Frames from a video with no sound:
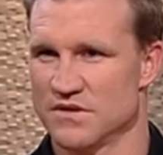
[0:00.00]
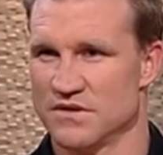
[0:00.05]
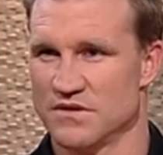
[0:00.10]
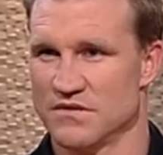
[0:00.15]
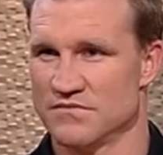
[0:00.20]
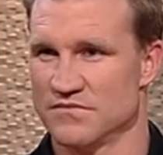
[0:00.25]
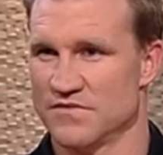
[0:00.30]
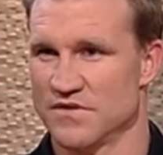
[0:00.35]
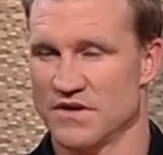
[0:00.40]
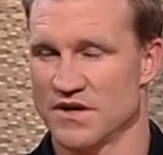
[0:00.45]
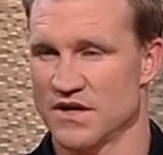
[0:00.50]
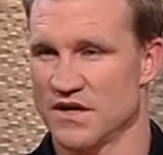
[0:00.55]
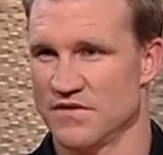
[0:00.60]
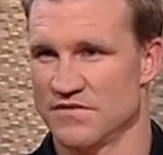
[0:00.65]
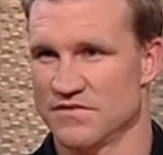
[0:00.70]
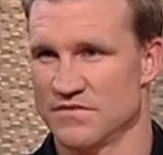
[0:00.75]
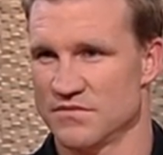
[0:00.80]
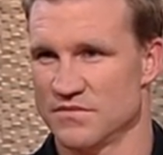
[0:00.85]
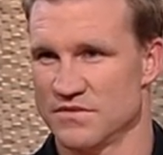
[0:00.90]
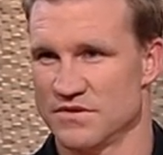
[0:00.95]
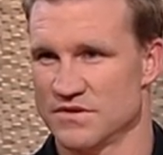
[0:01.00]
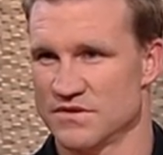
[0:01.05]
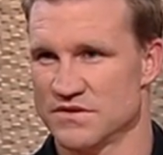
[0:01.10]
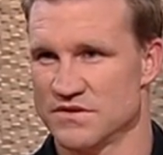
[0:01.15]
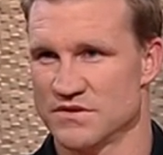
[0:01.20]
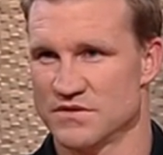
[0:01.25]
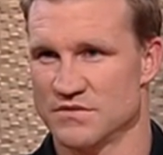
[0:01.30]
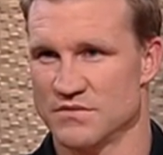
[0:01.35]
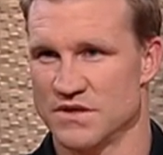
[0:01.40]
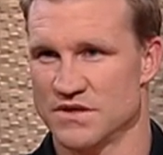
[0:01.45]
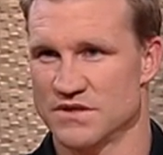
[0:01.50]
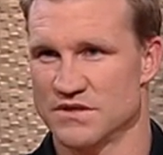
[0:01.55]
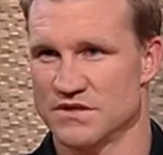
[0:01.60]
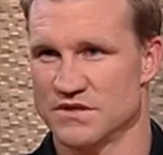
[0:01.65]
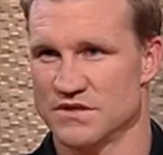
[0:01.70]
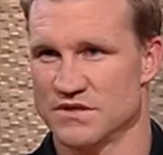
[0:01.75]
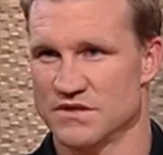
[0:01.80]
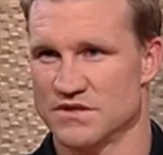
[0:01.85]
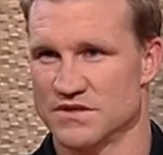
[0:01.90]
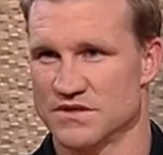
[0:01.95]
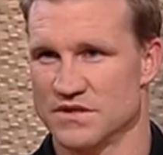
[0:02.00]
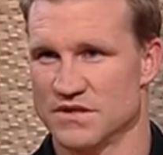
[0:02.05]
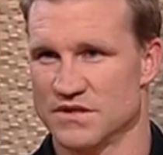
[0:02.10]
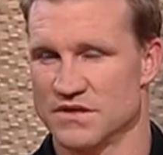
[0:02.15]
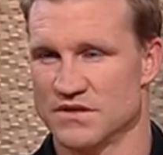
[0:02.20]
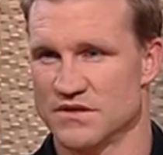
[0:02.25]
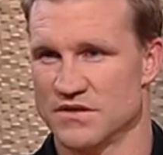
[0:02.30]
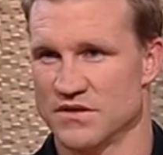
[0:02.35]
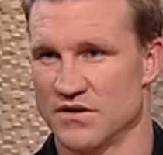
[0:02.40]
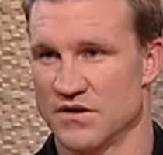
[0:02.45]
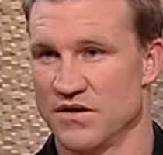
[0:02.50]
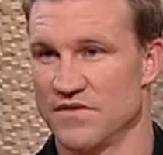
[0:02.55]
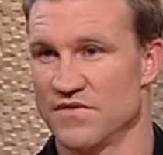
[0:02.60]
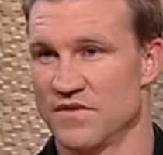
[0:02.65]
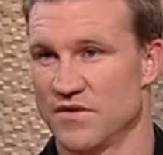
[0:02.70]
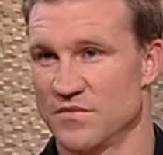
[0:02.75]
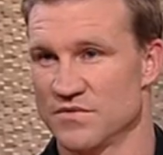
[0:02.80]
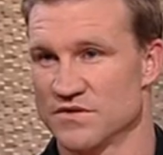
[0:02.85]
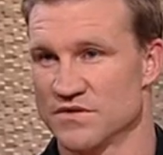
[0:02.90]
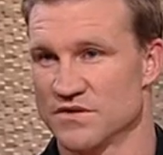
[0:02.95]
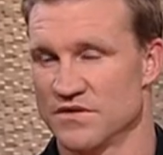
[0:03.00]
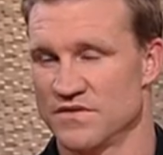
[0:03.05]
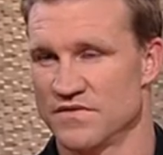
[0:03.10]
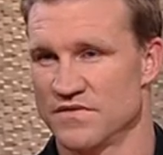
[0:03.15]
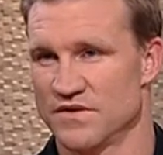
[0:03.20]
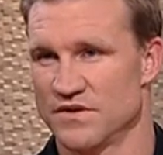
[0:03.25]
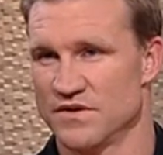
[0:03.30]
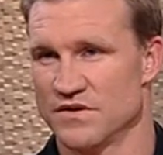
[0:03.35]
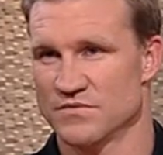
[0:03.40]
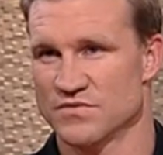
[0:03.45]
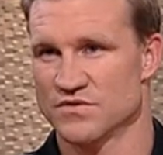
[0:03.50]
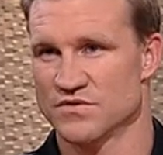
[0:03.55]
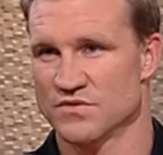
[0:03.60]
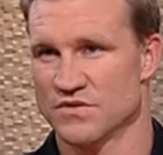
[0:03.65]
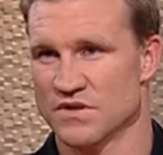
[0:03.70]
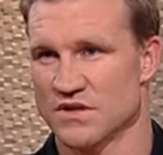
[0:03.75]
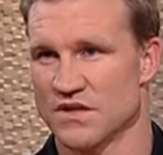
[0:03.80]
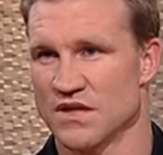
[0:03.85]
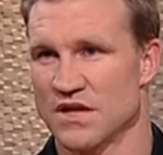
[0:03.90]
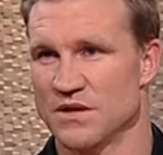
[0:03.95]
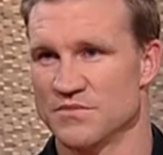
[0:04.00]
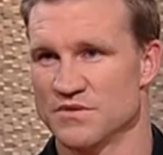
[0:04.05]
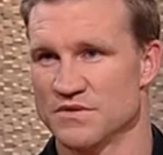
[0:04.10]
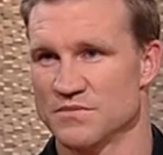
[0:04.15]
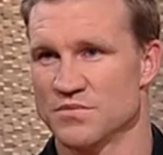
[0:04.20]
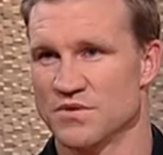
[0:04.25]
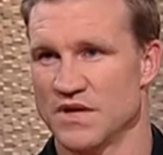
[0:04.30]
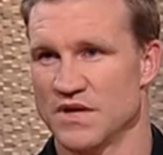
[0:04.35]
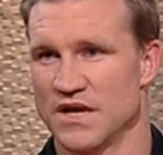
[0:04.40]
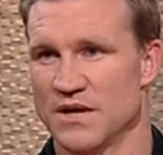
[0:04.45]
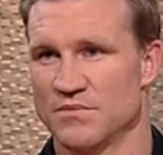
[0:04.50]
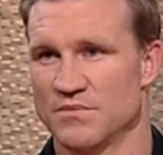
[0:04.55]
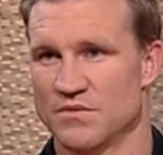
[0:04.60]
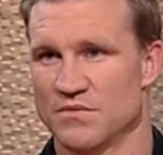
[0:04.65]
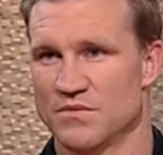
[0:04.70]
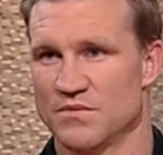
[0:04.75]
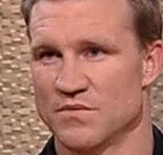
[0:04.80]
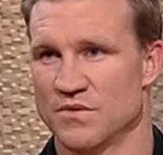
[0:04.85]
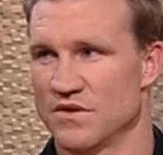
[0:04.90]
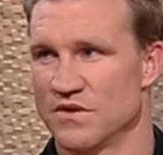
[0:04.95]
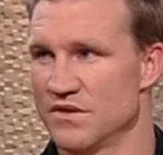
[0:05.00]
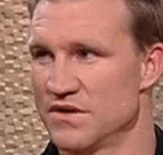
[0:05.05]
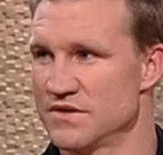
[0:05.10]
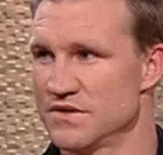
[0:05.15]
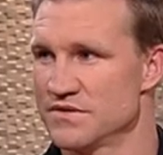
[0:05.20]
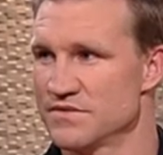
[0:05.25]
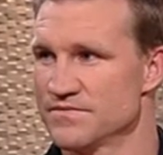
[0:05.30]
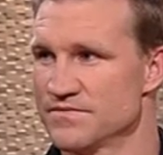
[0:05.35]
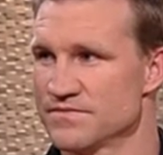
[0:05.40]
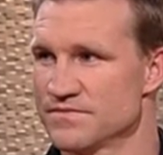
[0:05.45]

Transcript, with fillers: And I'm very comfortable in the situation that uh, that I find myself in, and I'm sure the club is pretty happy with where it is.